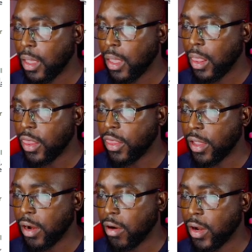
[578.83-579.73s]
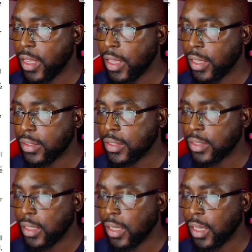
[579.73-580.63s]
there is
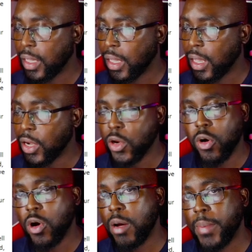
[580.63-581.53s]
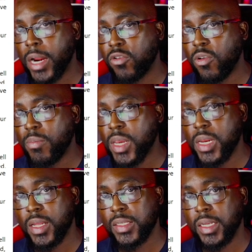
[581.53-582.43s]
no amount of
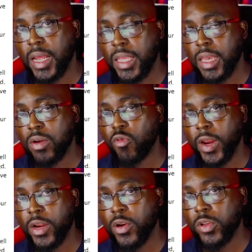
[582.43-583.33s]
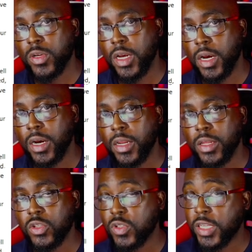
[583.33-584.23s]
obedience that I can render to God
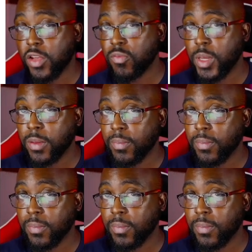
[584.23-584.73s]
to save me.